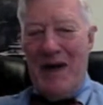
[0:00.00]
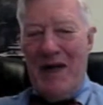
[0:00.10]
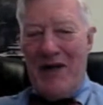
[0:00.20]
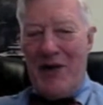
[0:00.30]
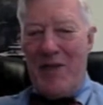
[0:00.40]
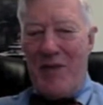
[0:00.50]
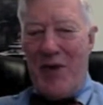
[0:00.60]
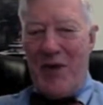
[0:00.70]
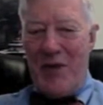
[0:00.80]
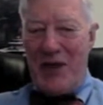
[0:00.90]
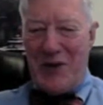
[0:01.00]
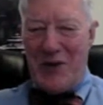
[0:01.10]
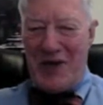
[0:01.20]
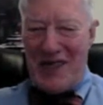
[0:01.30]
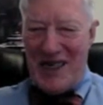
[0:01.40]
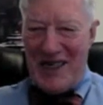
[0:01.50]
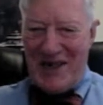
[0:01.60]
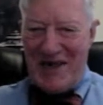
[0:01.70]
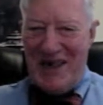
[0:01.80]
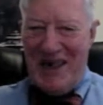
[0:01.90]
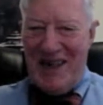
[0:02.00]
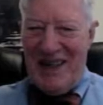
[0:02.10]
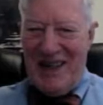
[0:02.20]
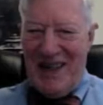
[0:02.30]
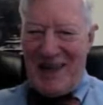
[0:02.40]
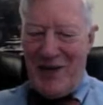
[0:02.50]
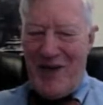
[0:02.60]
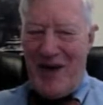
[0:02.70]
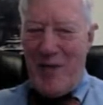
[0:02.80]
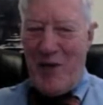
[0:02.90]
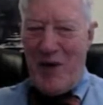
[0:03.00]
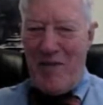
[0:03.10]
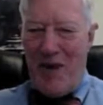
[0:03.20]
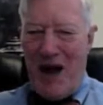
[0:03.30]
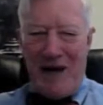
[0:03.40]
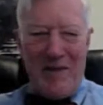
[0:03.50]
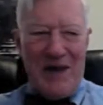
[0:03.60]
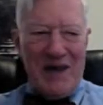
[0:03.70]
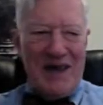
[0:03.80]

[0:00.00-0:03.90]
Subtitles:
should have been putting resources into things that would have more impact. But